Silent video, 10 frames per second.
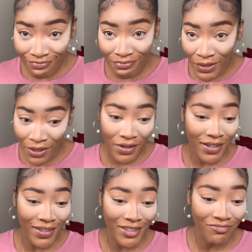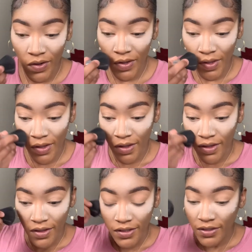Period.
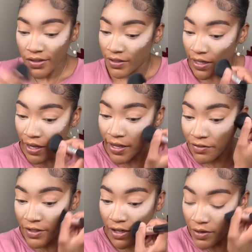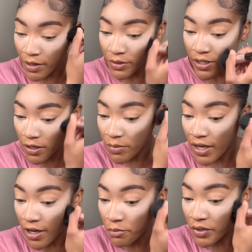Dang, I forgot what I was talking
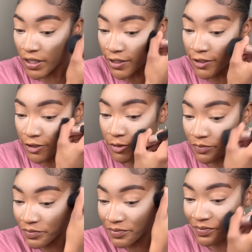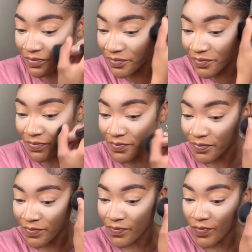about. But um,
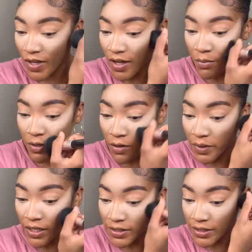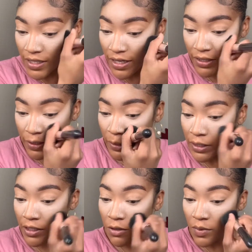I'm gonna go in and just kind of clean
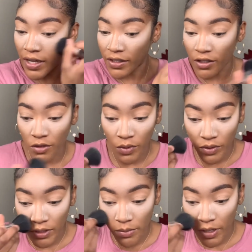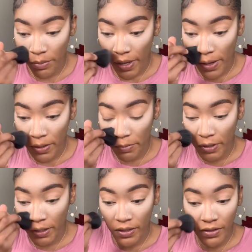up where I don't want some of that powder
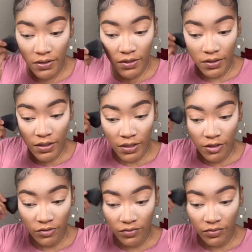because, you know,